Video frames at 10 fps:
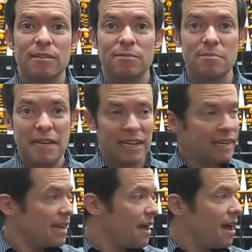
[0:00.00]

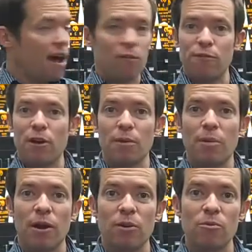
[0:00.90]
meaning how far
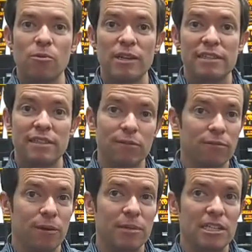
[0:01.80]
apart we sit
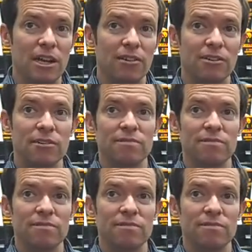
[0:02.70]
from each other.